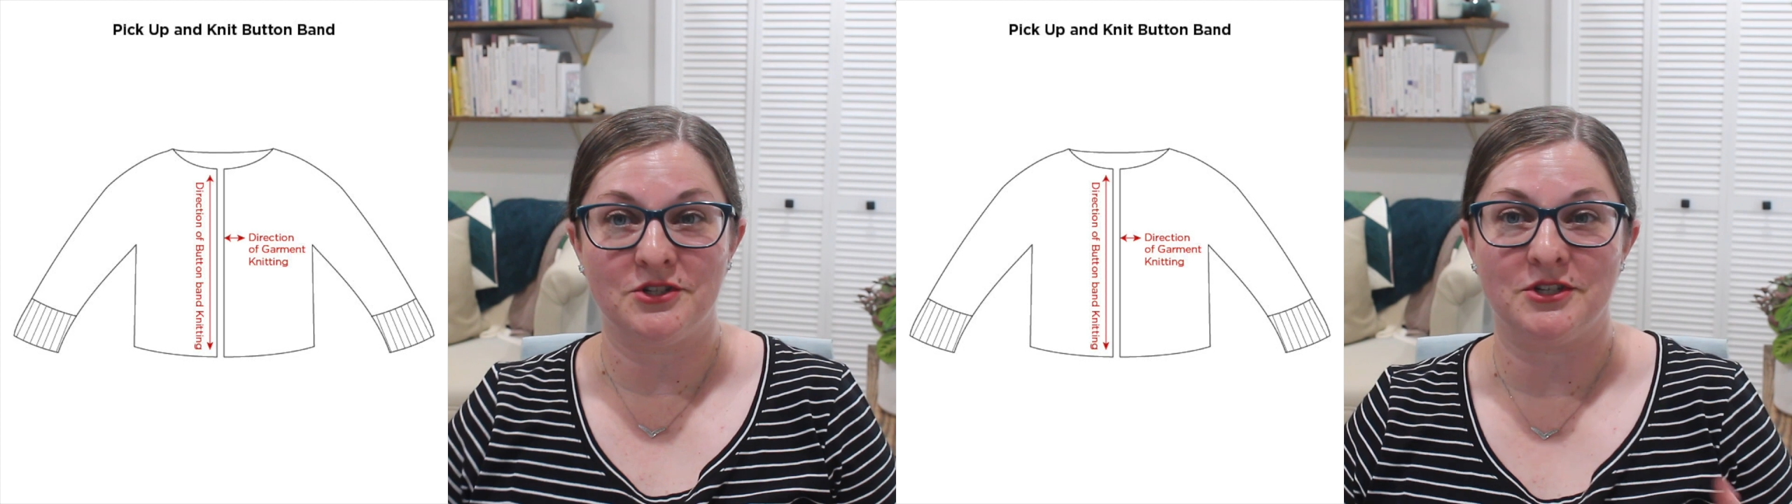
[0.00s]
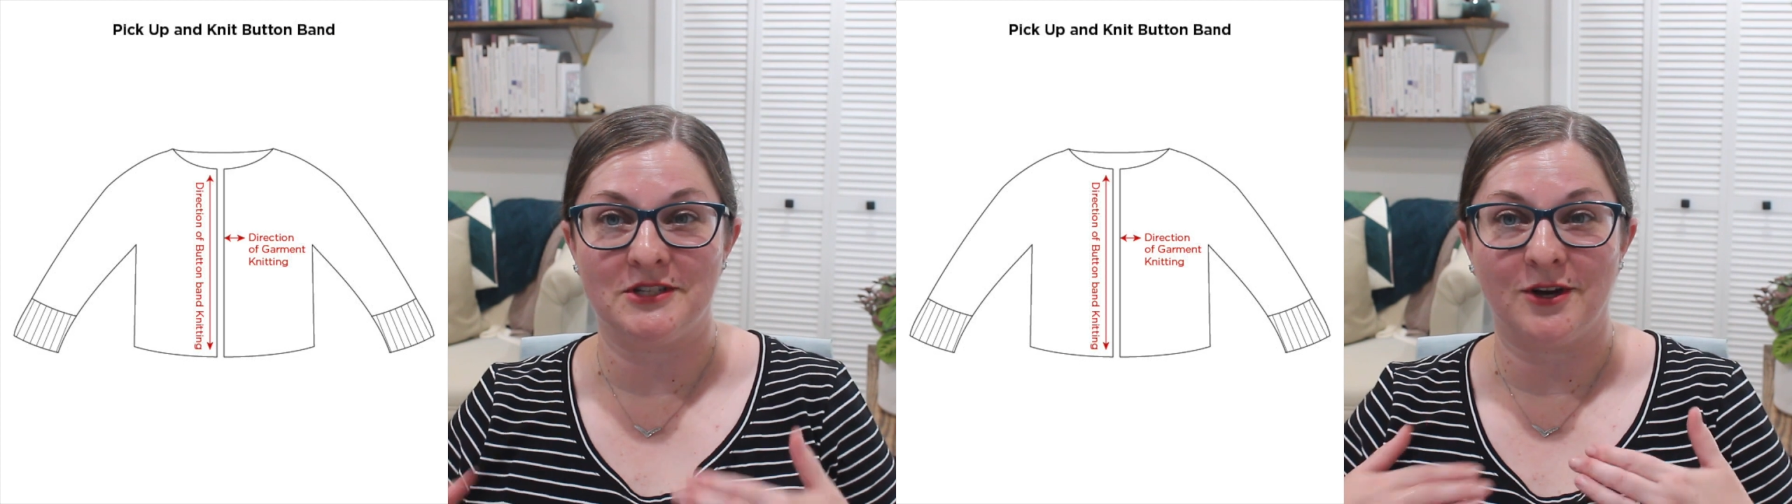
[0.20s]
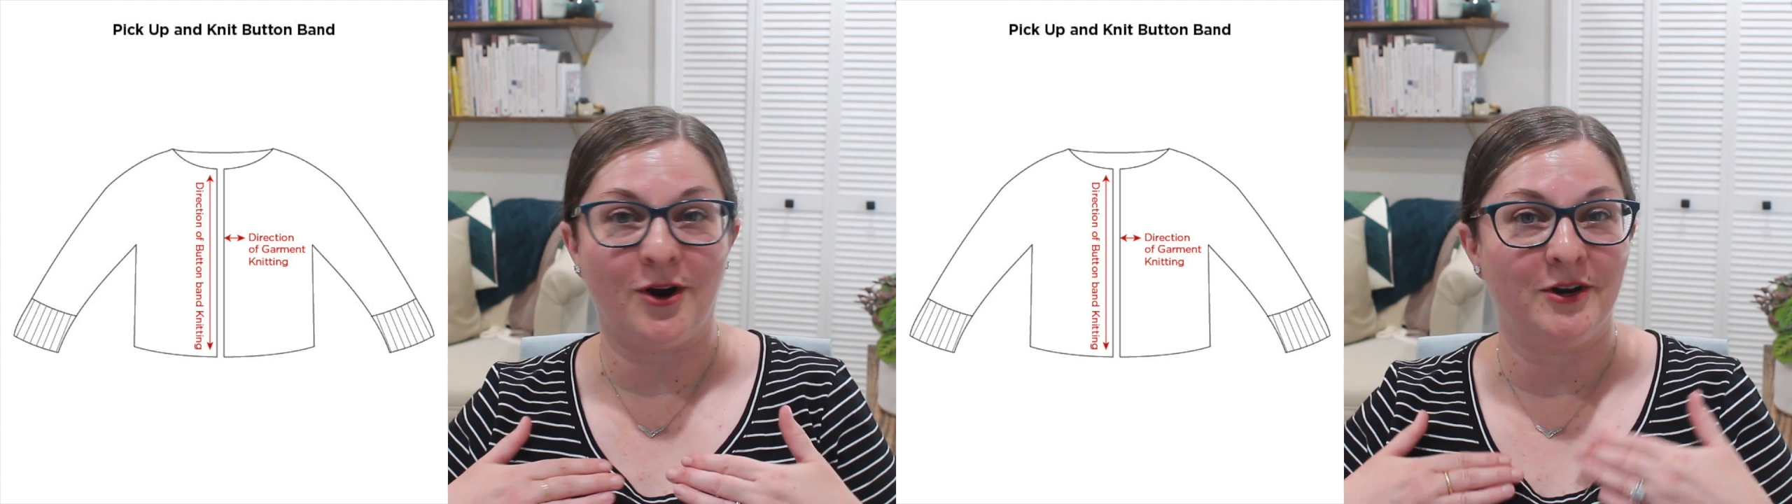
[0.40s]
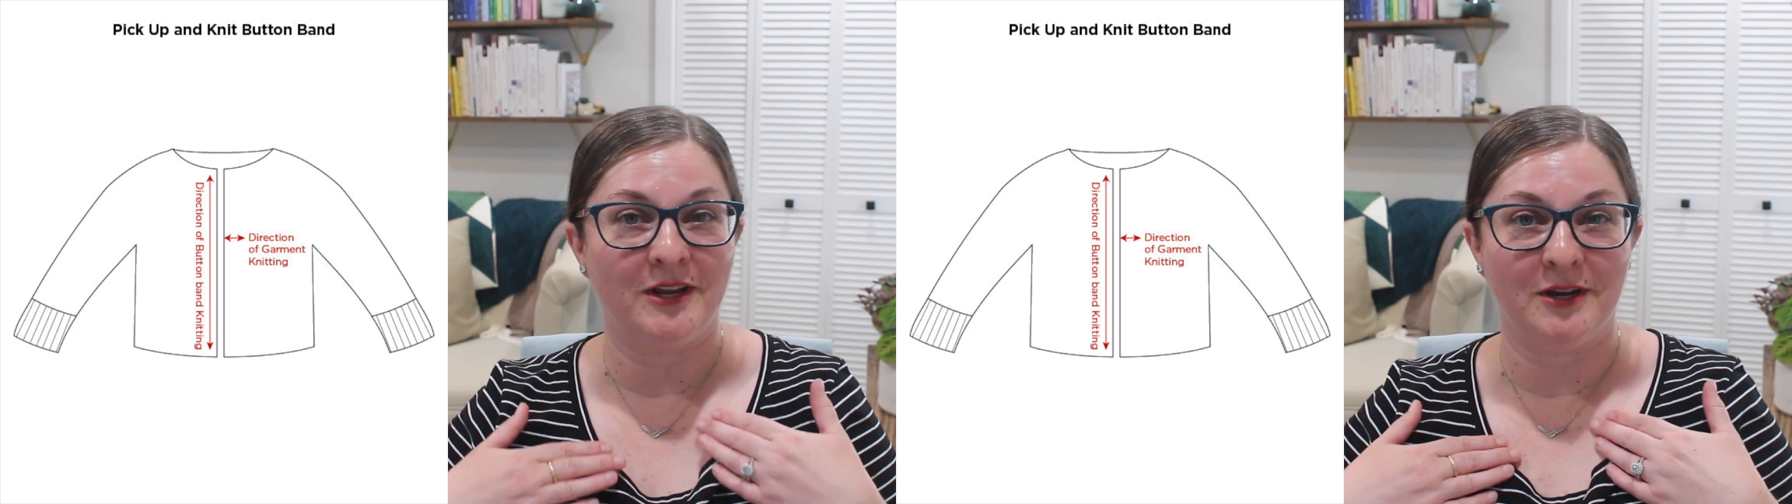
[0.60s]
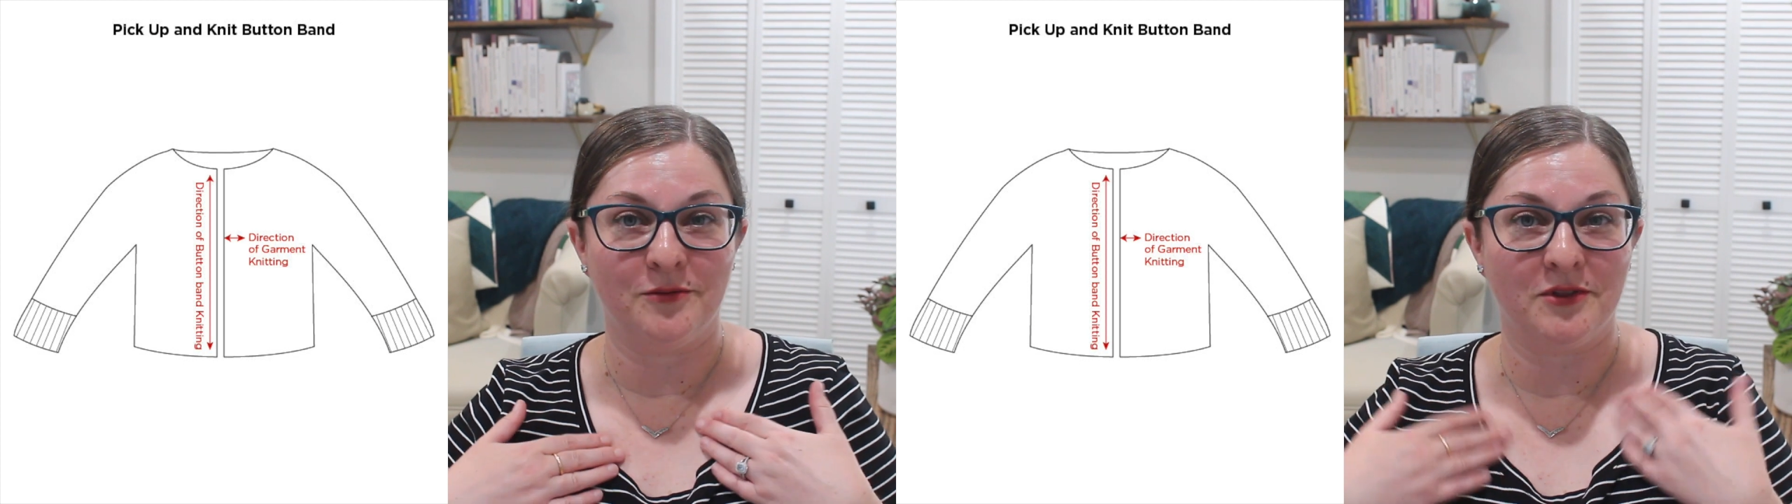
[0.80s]
just a
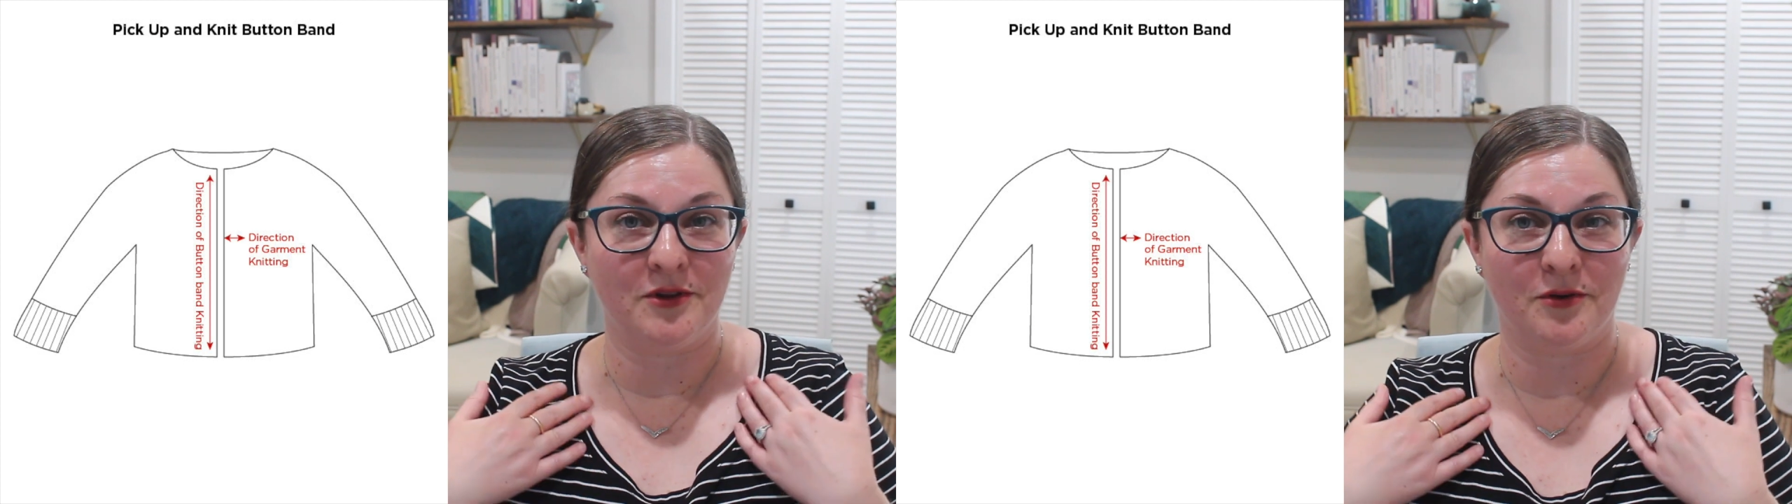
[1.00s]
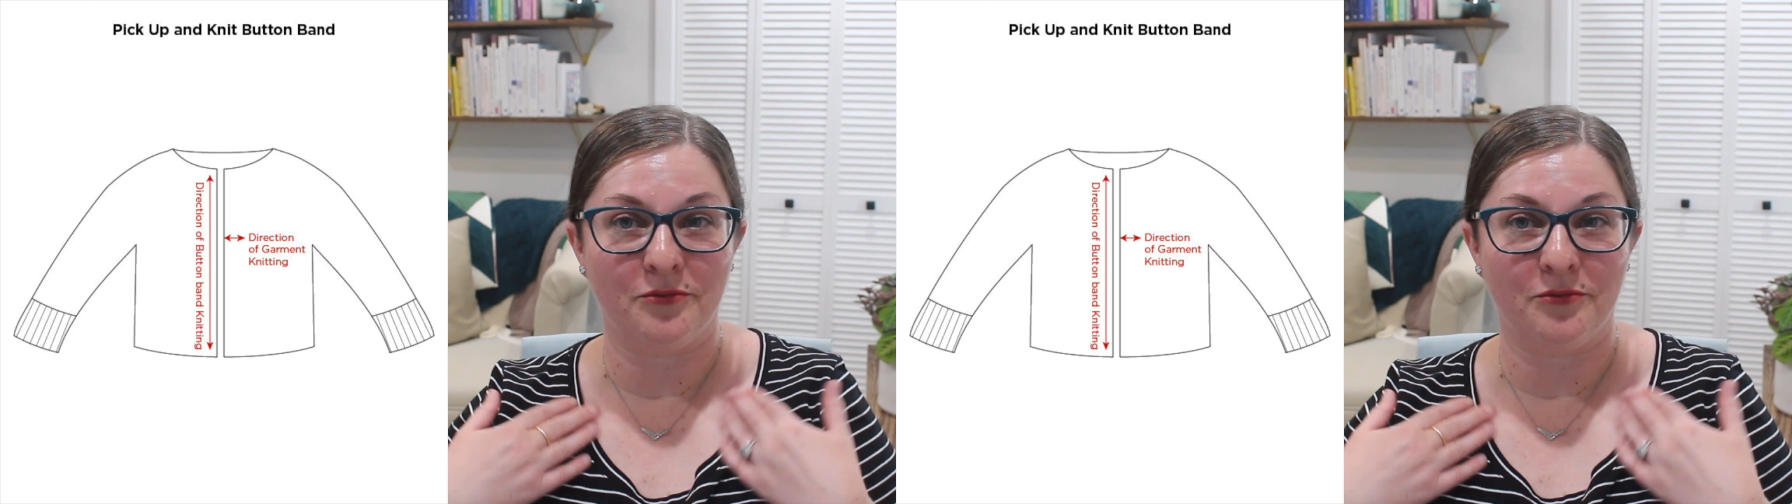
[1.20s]
cardigan with a